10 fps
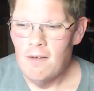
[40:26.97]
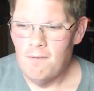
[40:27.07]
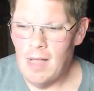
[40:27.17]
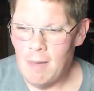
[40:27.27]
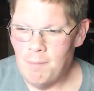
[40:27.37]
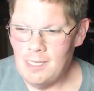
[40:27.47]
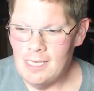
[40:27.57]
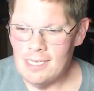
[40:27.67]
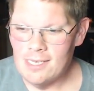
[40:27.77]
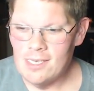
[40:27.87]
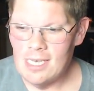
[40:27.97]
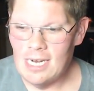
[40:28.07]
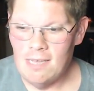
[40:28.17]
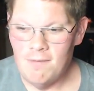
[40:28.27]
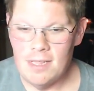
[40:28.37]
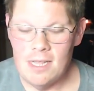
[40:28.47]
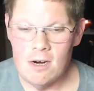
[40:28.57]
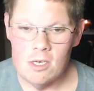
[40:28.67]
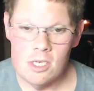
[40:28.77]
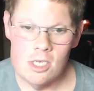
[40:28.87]
floppy disks, and even
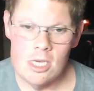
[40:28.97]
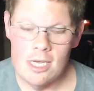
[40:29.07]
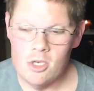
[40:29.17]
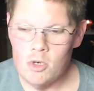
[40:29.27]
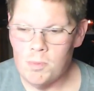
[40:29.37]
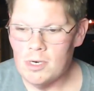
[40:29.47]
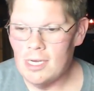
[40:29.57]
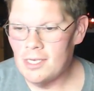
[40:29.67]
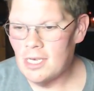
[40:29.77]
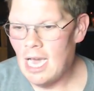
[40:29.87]
their uh, super disk